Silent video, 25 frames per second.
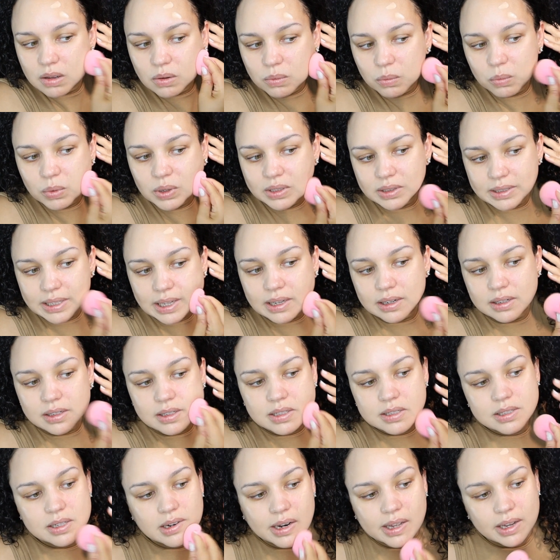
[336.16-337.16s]
what that
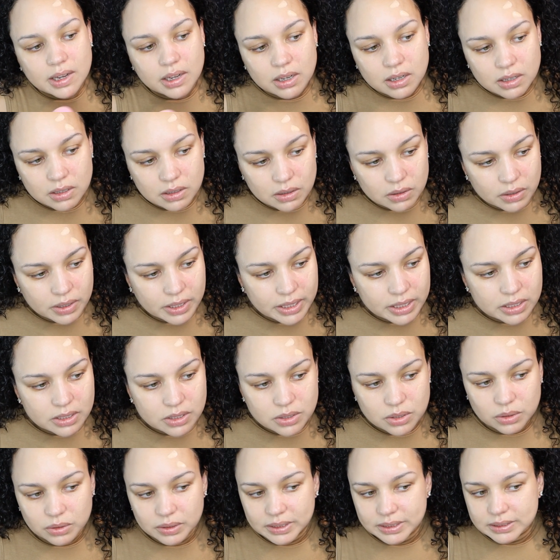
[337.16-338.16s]
looks like. Okay,
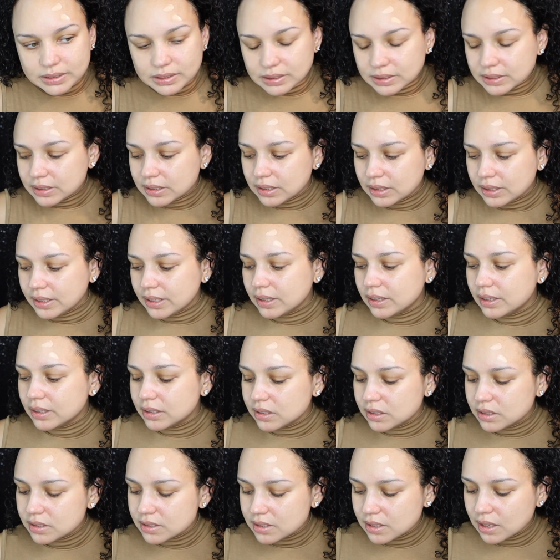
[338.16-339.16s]
so instantly
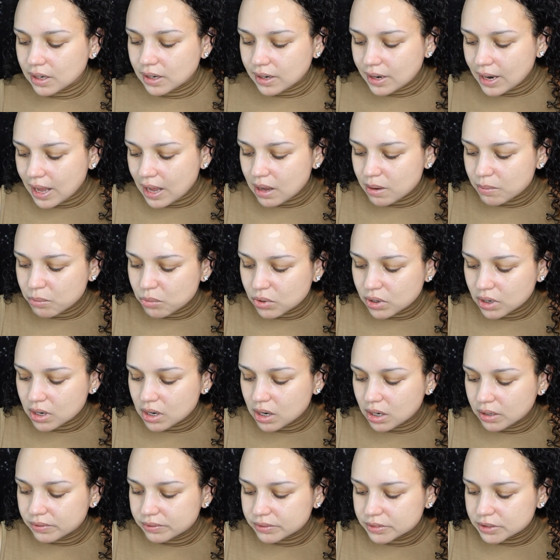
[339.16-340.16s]
there's a lot more
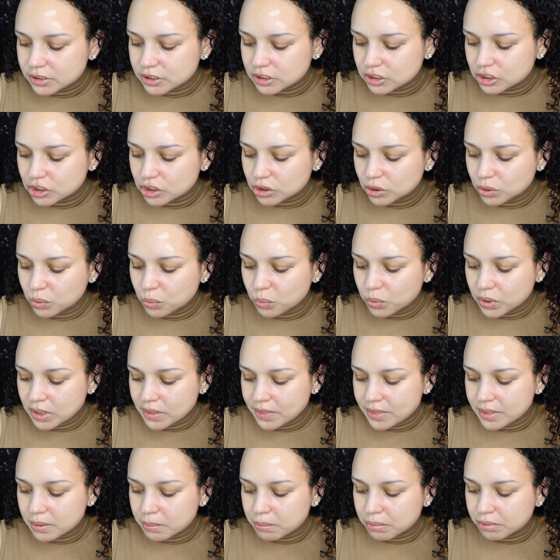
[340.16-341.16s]
coverage
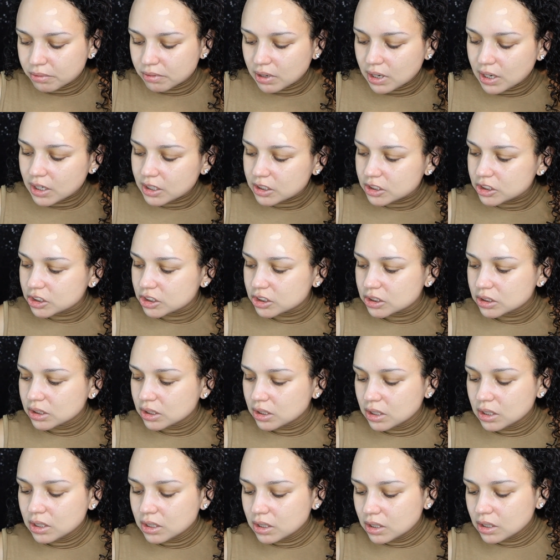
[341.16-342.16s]
with the brush.
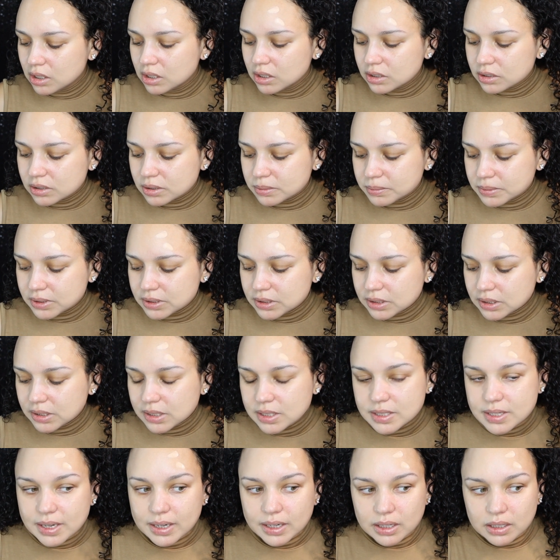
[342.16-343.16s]
So I'm just going
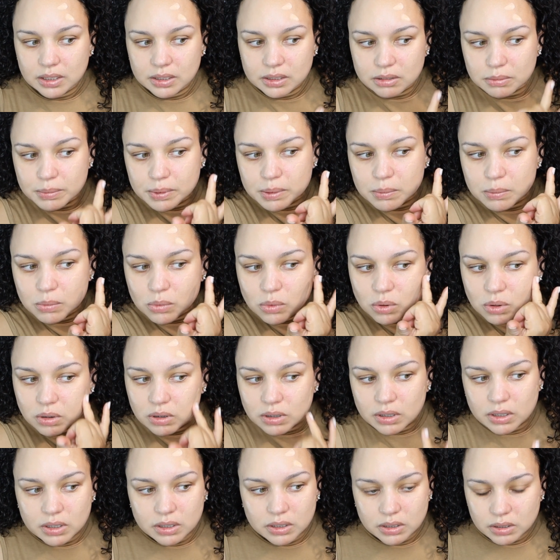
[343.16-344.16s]
to take a little bit
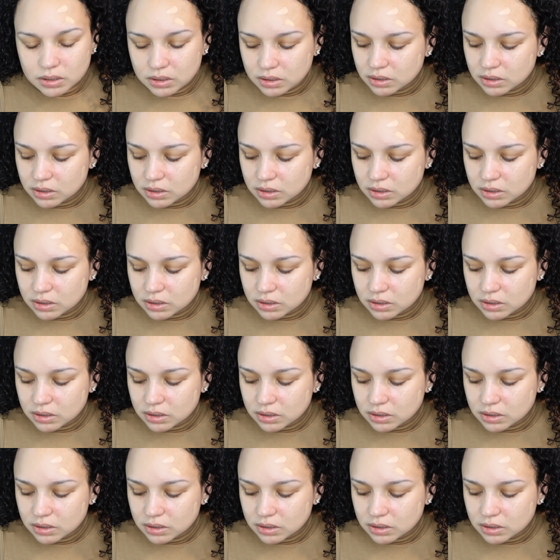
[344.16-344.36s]
more.